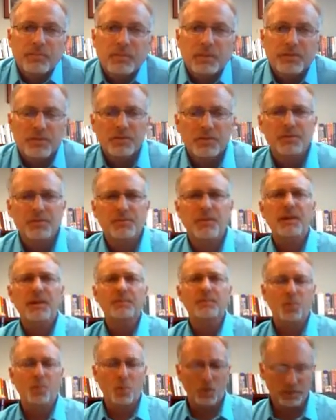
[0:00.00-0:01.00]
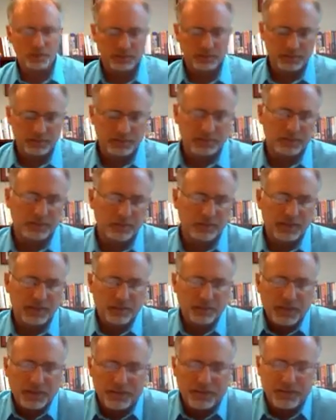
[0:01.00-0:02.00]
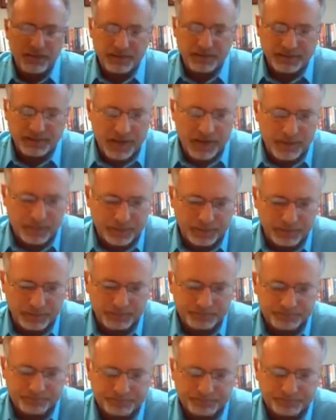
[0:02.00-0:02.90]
So it's very important to think about that topic.